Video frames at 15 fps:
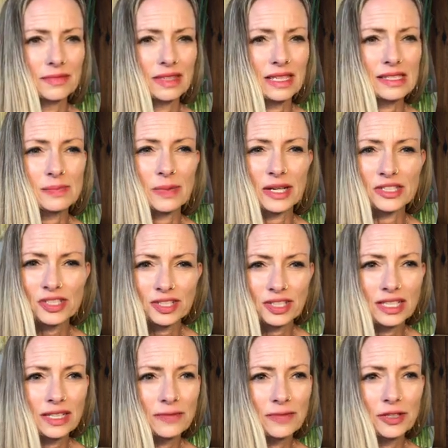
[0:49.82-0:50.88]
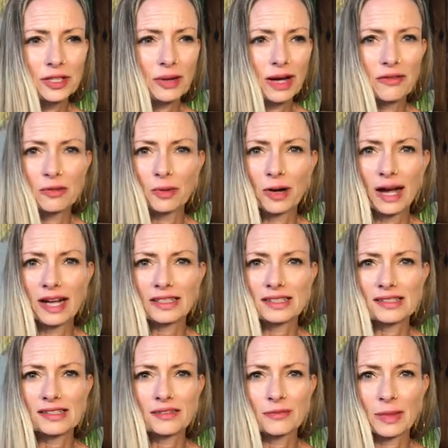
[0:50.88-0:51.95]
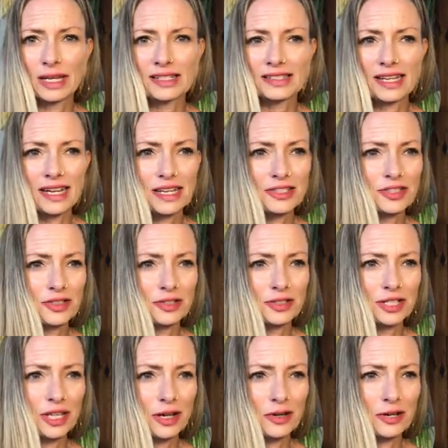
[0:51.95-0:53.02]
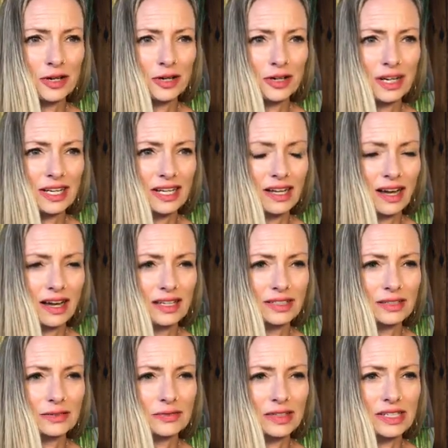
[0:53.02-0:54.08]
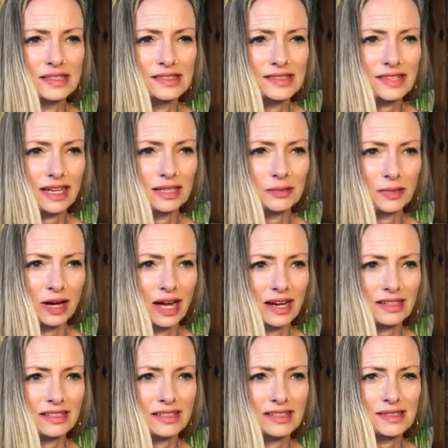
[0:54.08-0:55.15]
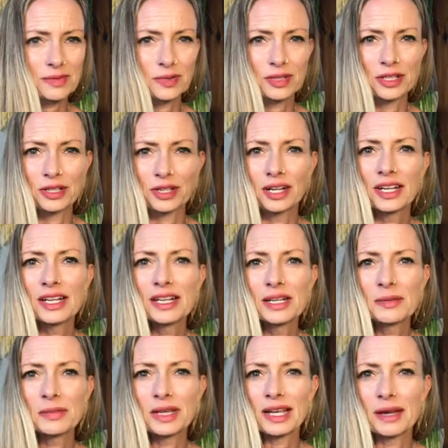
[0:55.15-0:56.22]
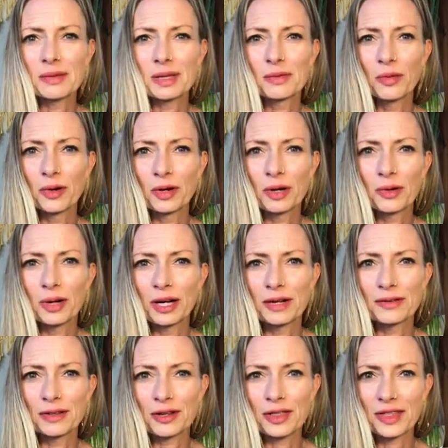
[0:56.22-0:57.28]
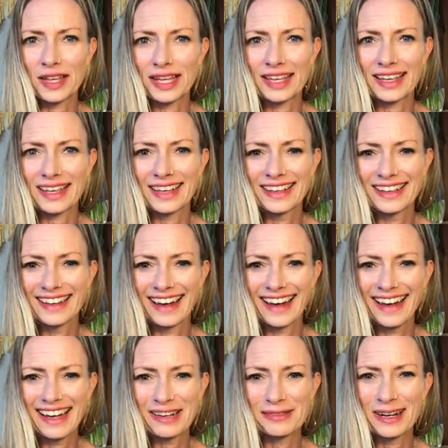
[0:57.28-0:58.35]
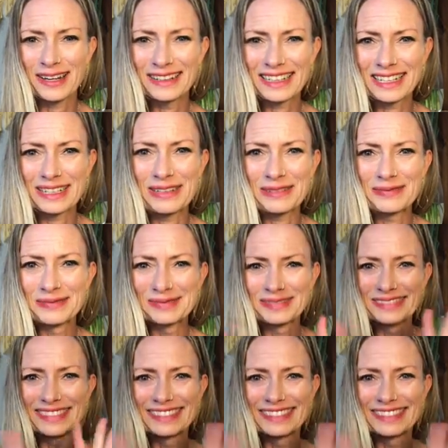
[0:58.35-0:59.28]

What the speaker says: Especially if you have a practice of meditation or yoga or any kind of insight practice where you're becoming more aware of your thinking. Hi, welcome.